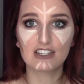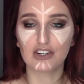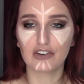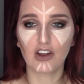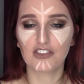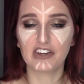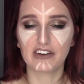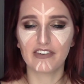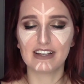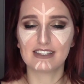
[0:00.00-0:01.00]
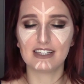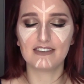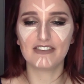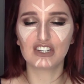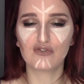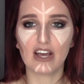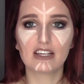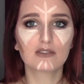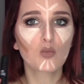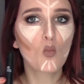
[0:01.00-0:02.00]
or not the duck face, the fish face,